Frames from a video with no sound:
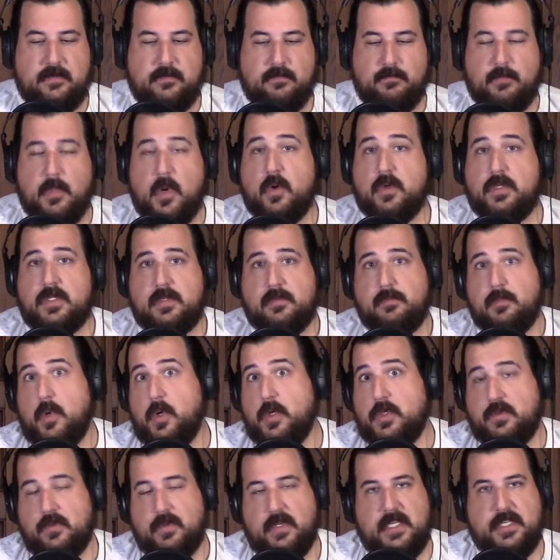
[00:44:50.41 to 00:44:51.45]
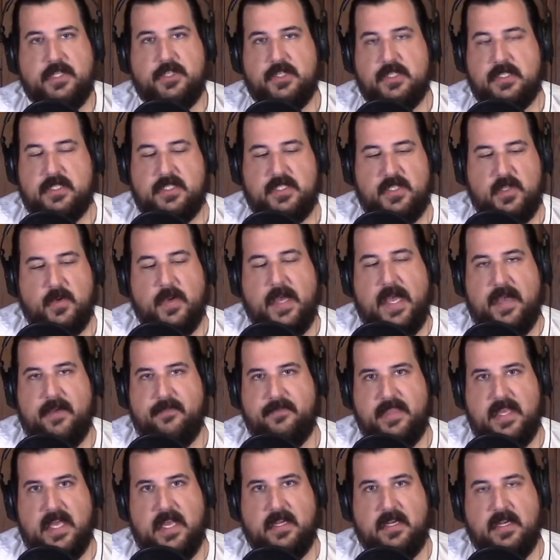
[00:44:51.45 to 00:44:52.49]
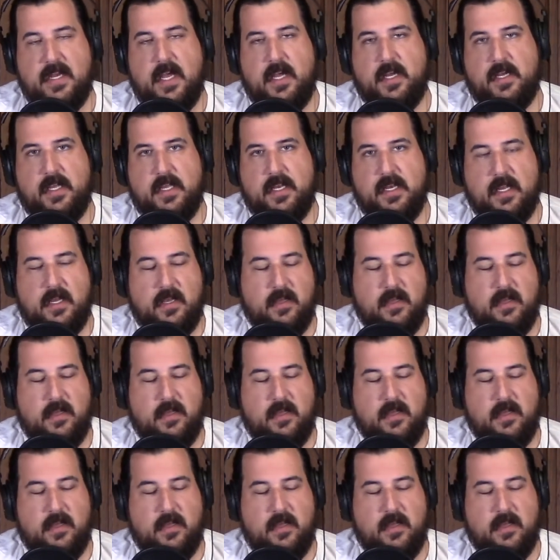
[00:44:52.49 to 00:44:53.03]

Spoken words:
most religions do have that nugget